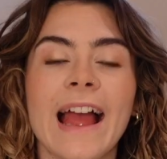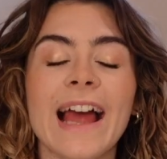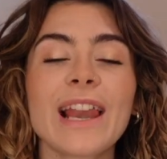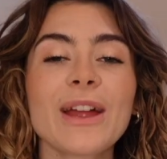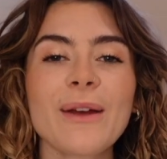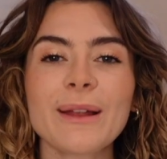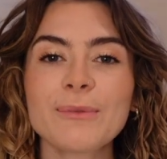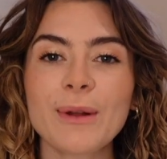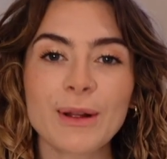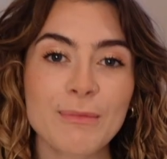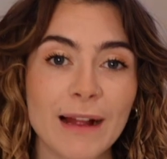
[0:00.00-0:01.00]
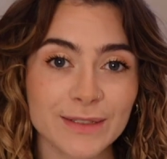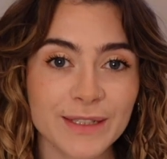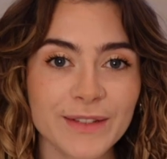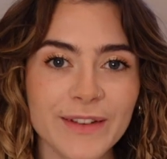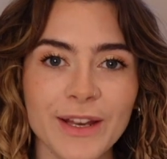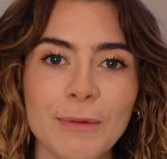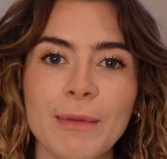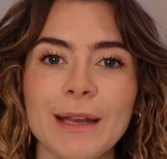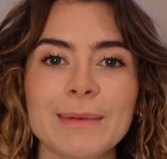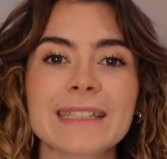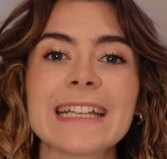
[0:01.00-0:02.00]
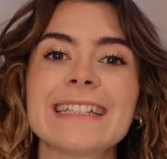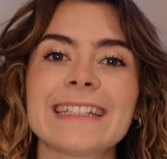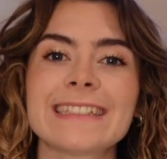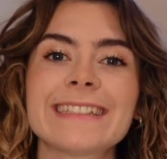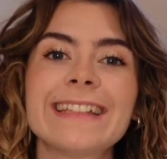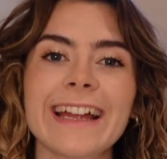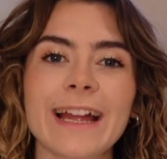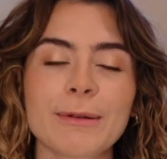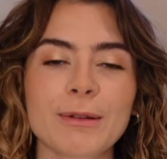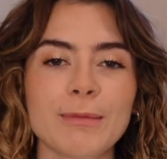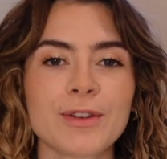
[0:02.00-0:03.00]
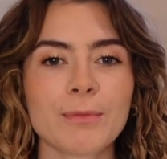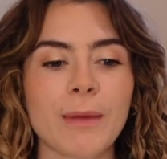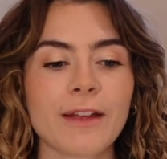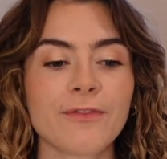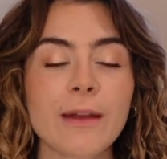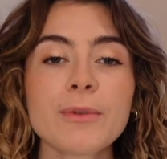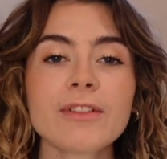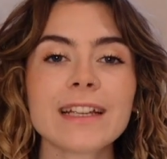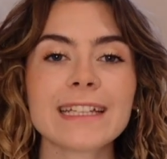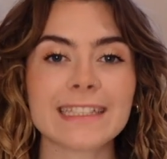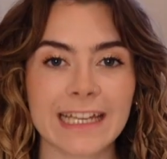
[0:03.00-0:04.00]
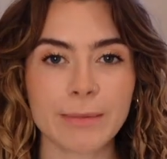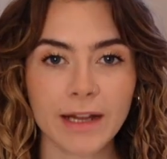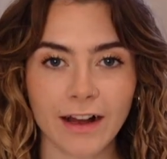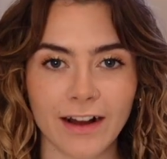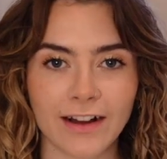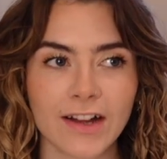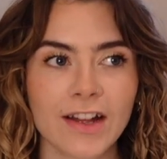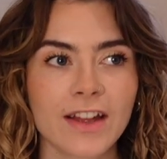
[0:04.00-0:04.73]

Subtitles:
Hello and welcome back to another video. My name is Kizzy and today I'm going to be doing my February TBR.